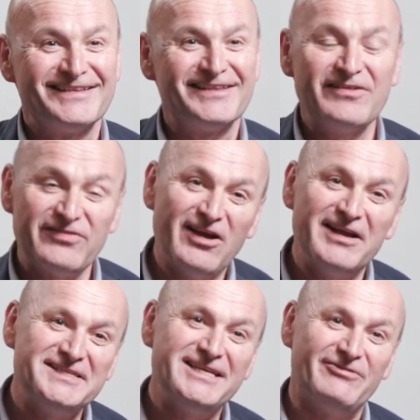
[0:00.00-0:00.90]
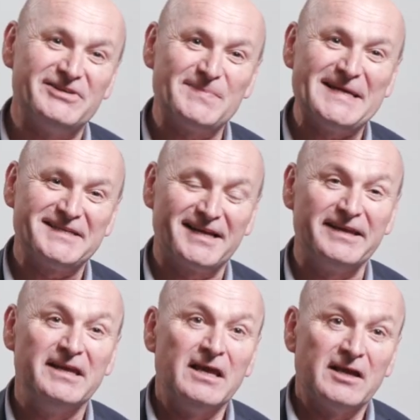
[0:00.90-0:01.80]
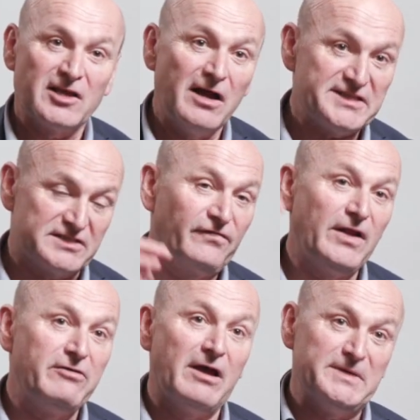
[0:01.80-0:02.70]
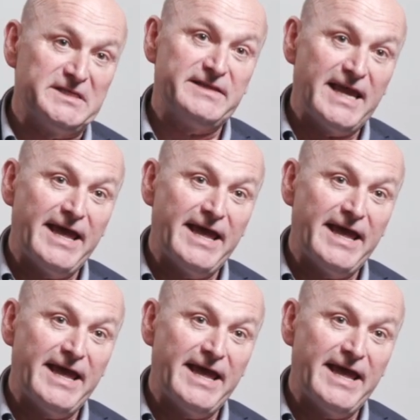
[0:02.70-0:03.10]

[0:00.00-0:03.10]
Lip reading: The idea is basically kites are flown up into the